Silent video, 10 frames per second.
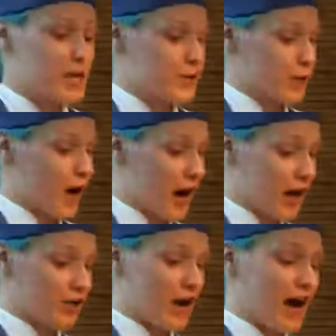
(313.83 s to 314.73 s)
so
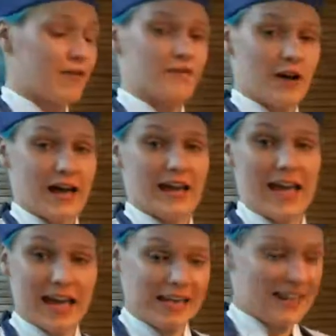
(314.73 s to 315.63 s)
I don't have to add
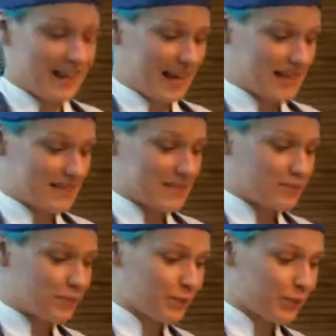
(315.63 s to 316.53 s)
anything else.